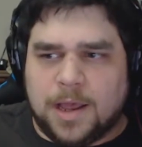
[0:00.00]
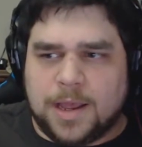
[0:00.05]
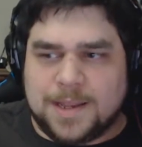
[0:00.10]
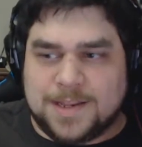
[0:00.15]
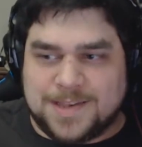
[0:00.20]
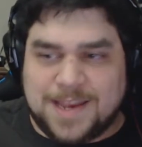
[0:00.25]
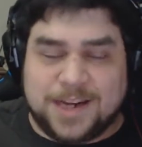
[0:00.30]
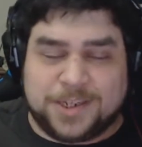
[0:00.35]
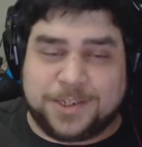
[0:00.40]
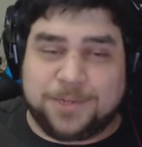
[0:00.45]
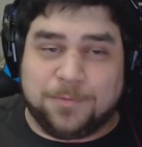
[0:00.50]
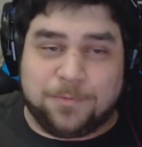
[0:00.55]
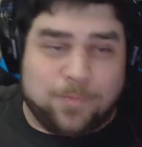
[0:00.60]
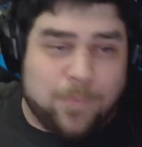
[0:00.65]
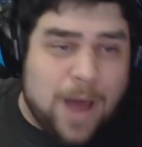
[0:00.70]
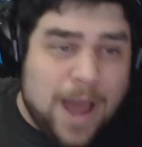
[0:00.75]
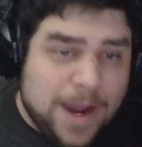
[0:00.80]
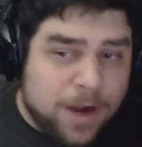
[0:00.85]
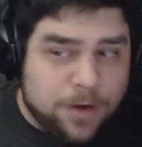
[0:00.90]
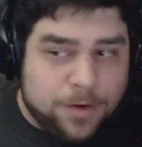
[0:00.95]
It's actually
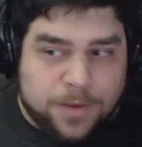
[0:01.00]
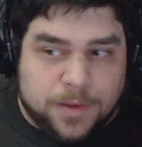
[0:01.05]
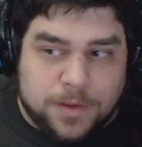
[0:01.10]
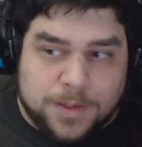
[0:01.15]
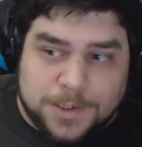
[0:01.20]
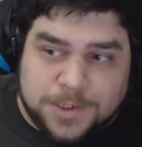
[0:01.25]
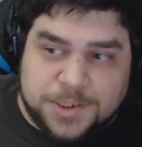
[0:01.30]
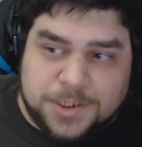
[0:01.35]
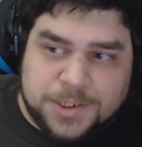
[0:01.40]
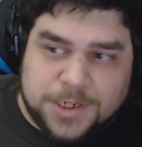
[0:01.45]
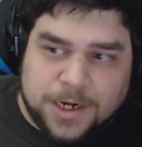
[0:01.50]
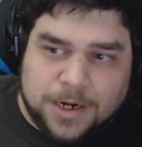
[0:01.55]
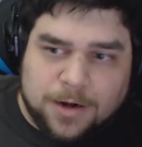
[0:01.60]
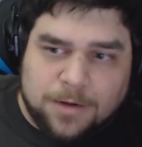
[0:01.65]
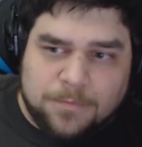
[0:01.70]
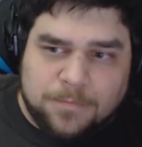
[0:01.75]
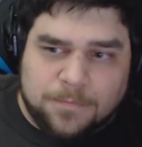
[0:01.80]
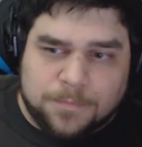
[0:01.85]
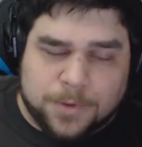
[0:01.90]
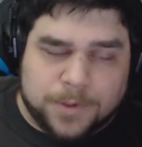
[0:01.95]
wider than this
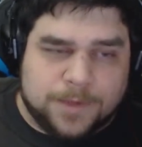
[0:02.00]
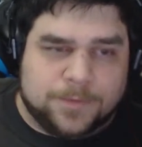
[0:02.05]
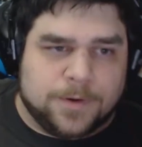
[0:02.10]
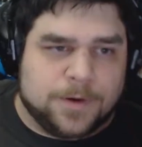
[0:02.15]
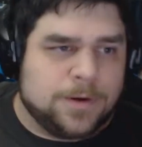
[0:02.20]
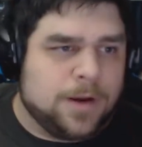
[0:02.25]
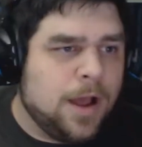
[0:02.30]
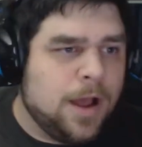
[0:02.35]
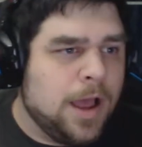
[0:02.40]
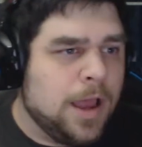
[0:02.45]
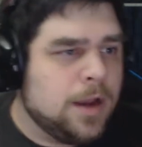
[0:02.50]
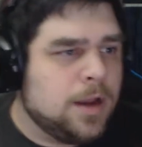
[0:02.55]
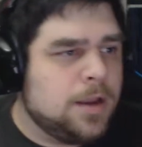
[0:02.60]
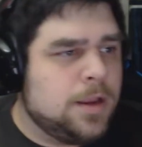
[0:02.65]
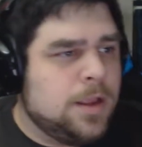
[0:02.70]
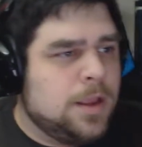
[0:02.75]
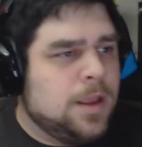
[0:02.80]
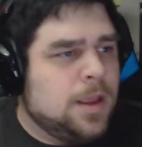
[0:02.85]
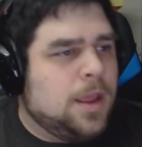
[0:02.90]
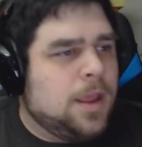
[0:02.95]
chair, believe it or not.
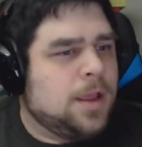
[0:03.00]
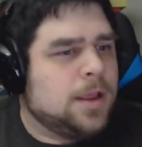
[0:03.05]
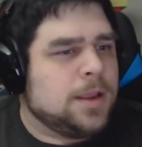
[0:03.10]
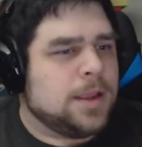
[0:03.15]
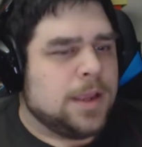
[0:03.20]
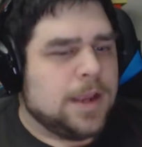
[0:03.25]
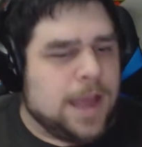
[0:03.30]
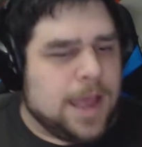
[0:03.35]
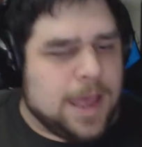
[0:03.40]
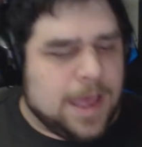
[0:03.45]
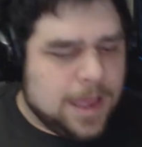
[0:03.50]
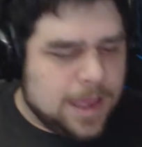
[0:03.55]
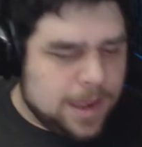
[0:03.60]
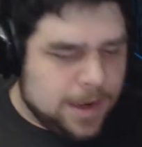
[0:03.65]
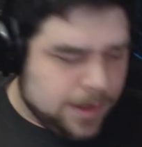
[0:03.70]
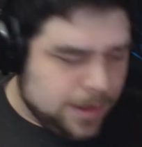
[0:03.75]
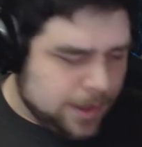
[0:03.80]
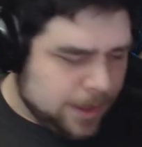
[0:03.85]
It had